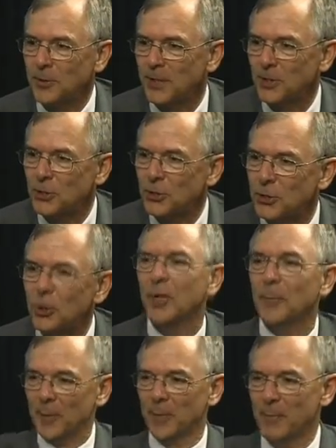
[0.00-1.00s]
they just stood
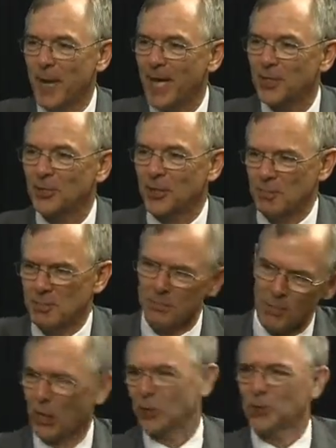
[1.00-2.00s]
up in mass and
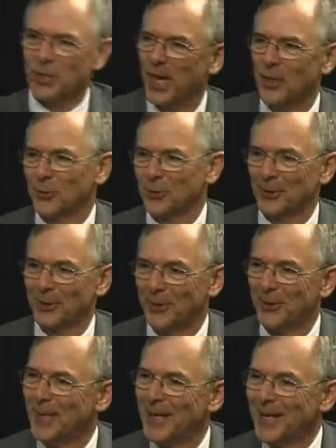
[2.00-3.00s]
marched out,
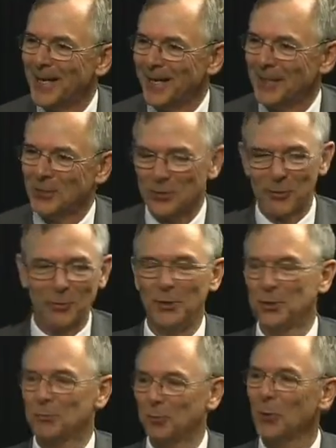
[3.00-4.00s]
and it's
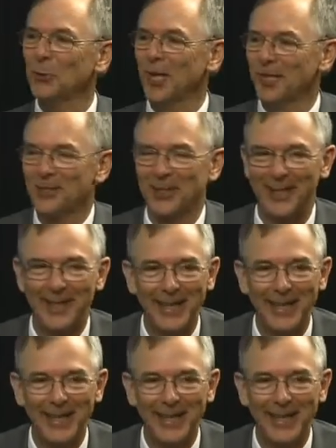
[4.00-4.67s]
protesting.